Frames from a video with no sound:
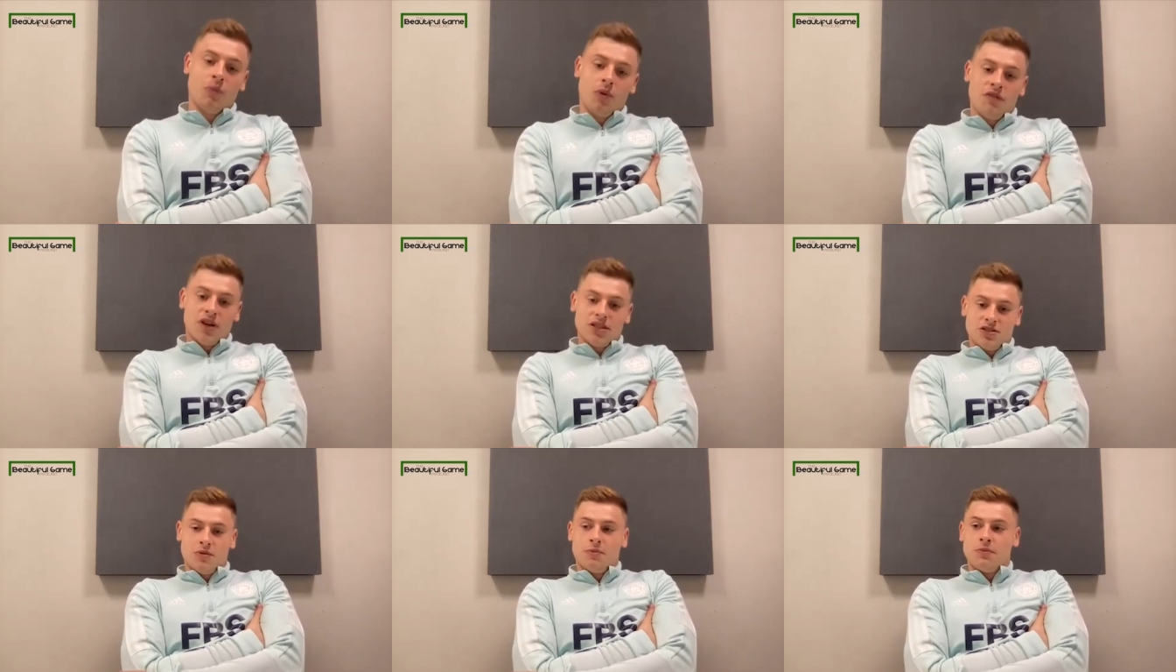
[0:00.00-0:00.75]
We, have
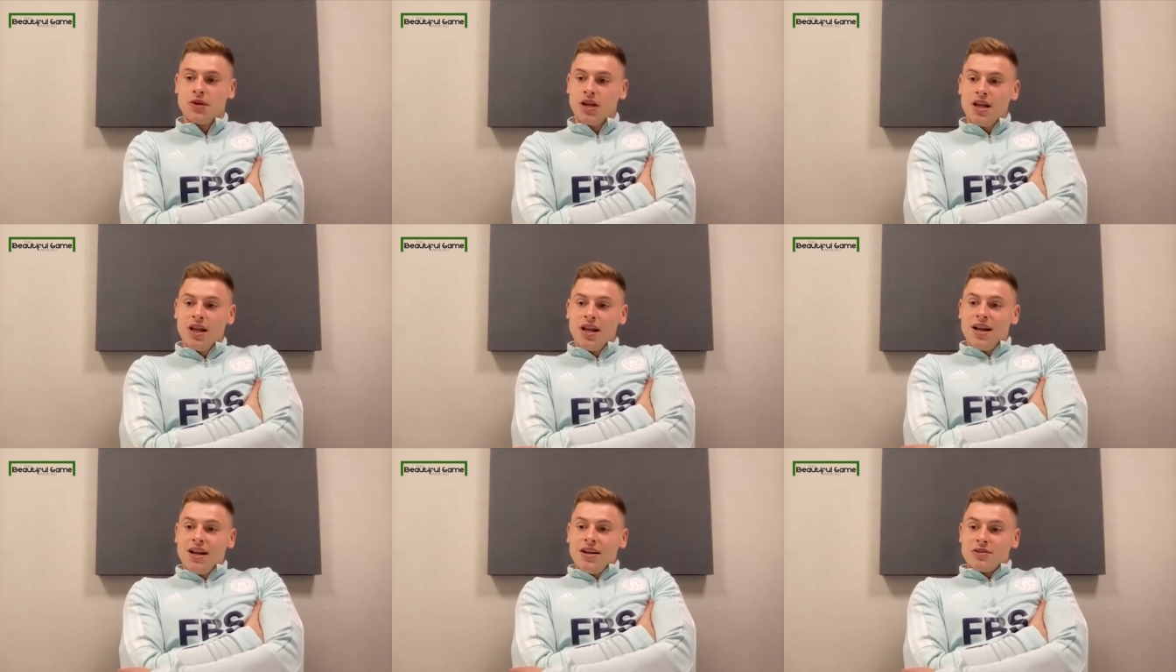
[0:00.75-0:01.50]
had some
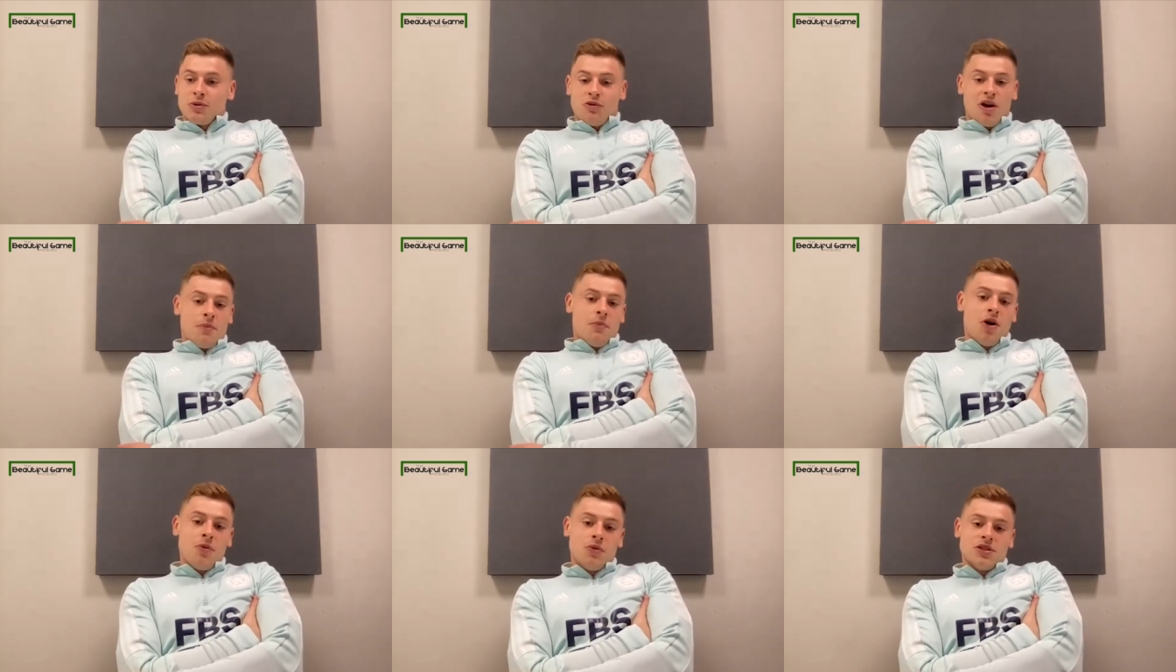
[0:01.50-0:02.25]
some
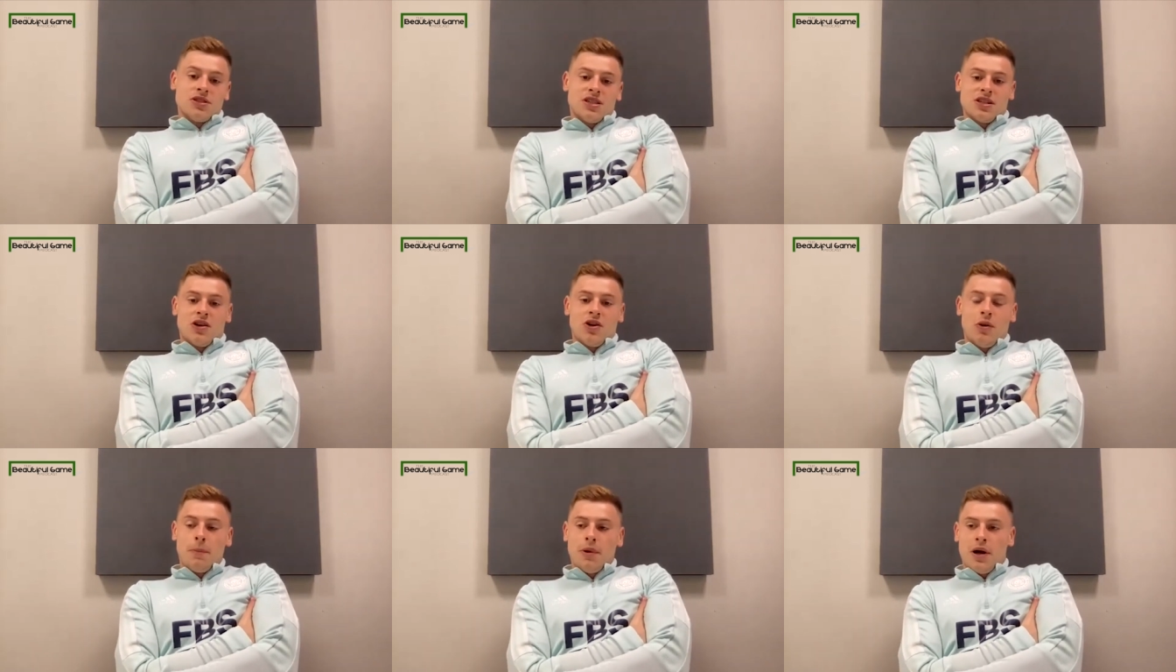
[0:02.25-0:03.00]
great moments as a
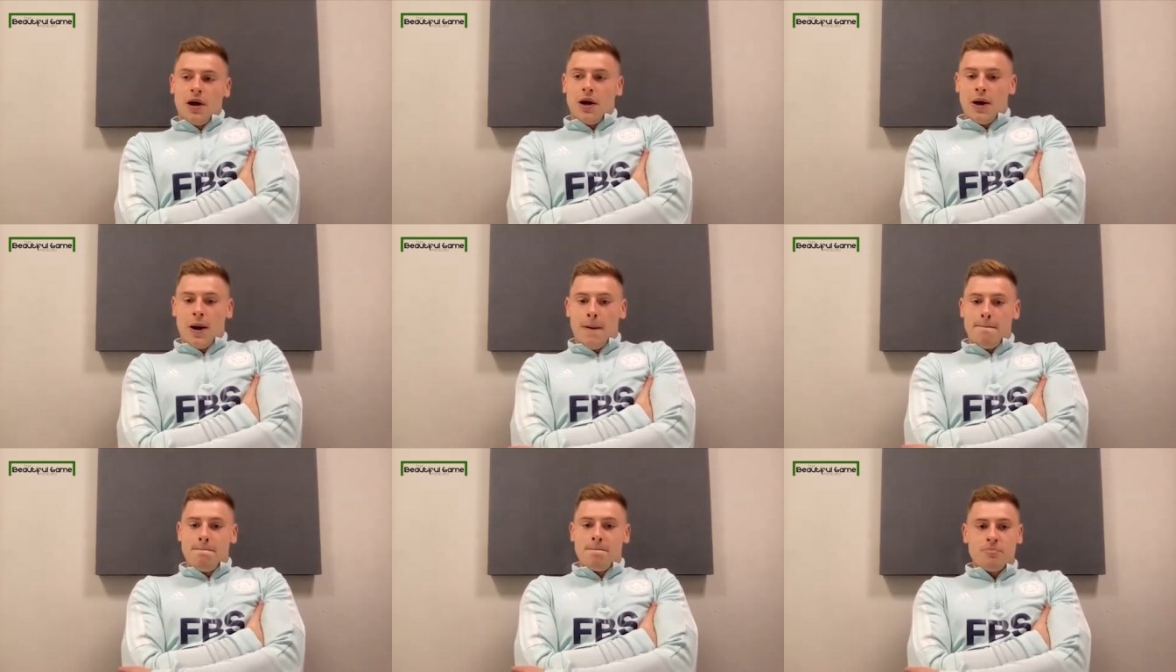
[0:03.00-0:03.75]
club.
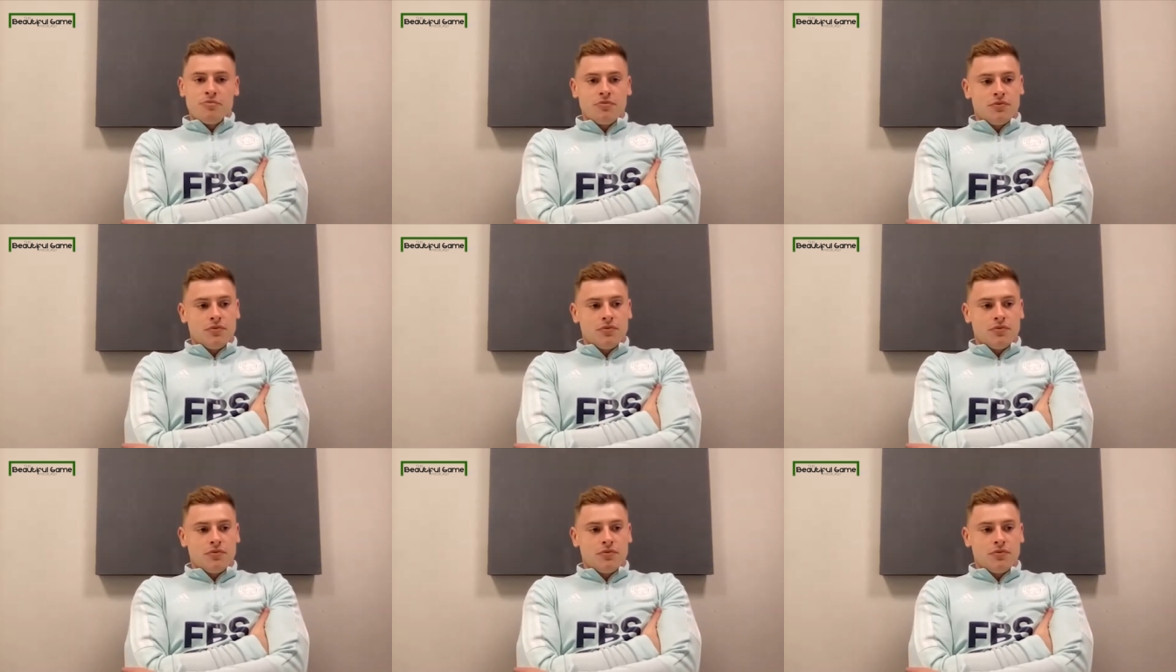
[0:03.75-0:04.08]
Um,